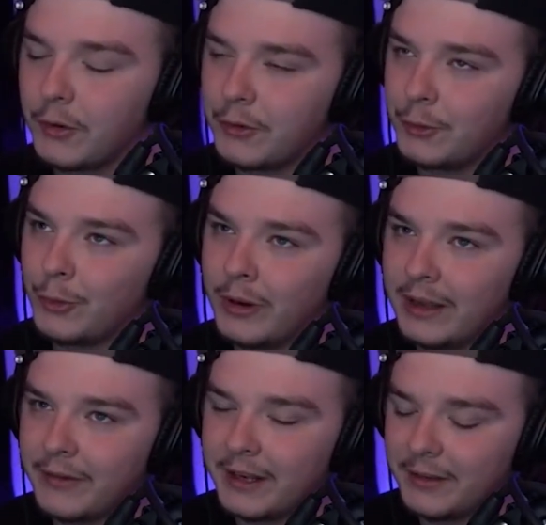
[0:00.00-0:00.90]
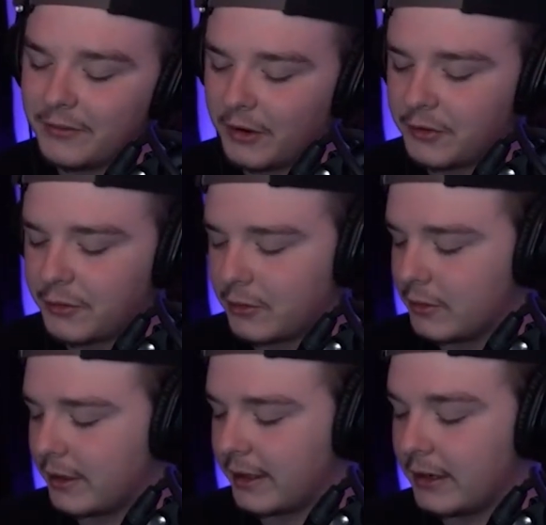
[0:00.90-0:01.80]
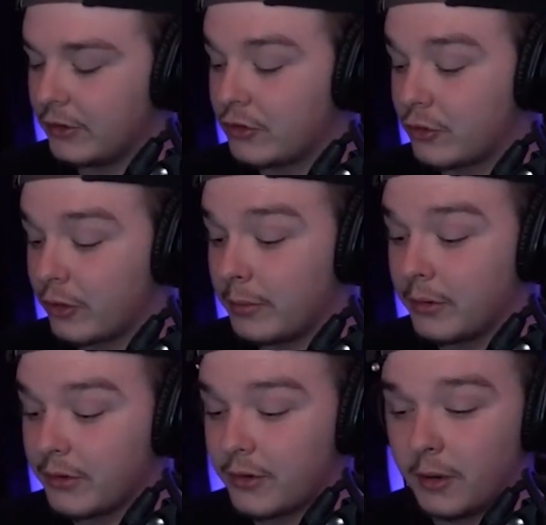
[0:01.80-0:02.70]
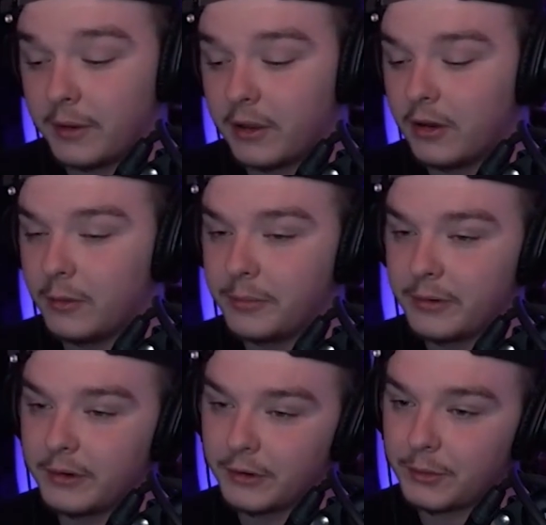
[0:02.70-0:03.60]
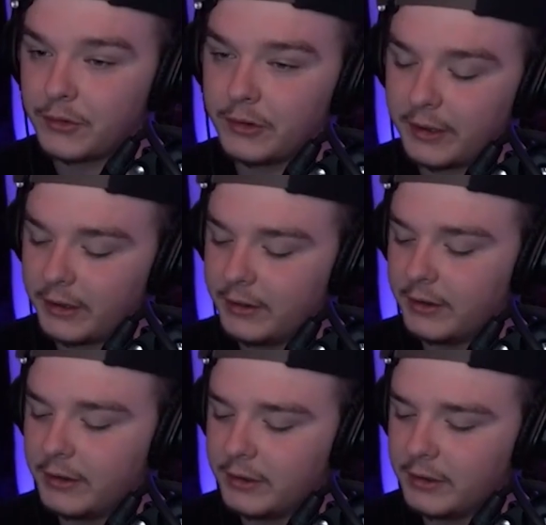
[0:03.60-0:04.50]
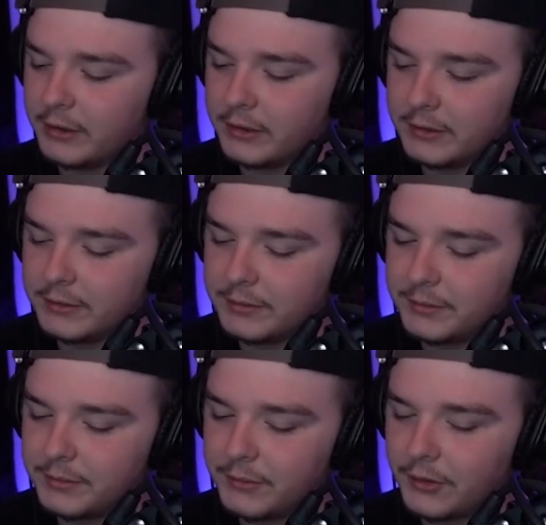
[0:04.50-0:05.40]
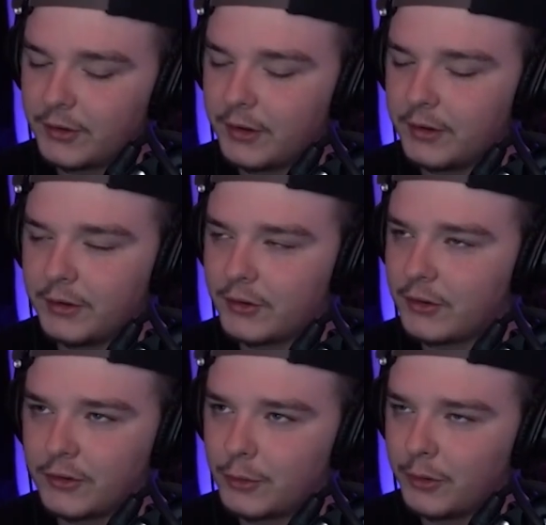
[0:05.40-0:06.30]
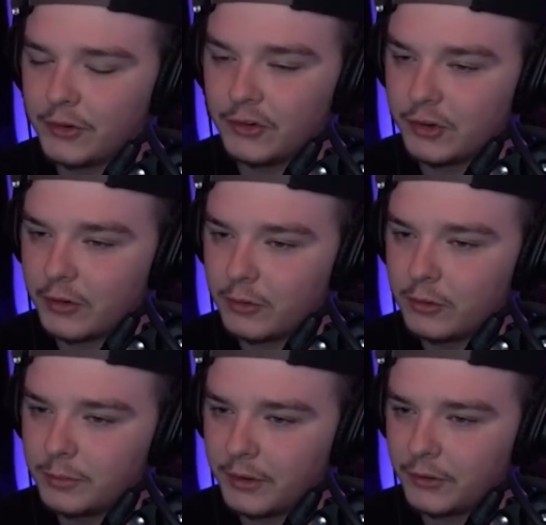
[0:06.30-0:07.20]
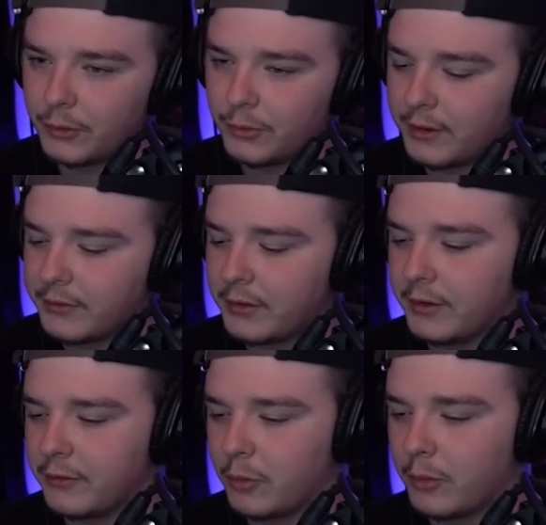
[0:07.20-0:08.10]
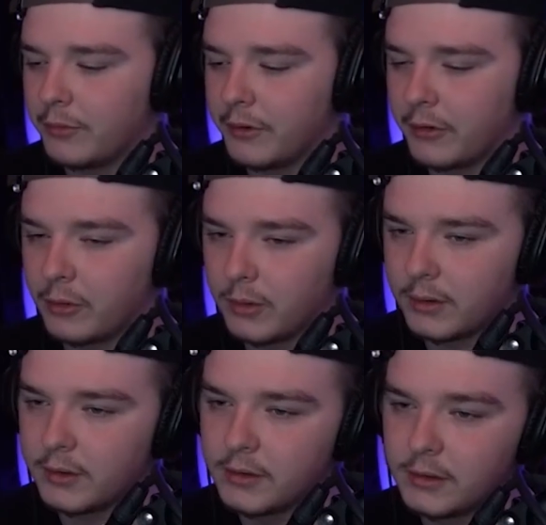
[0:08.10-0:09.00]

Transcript: do you have any advice for like any streamers coming up, especially like in the just in Twitch in general, because you definitely have grown very quickly?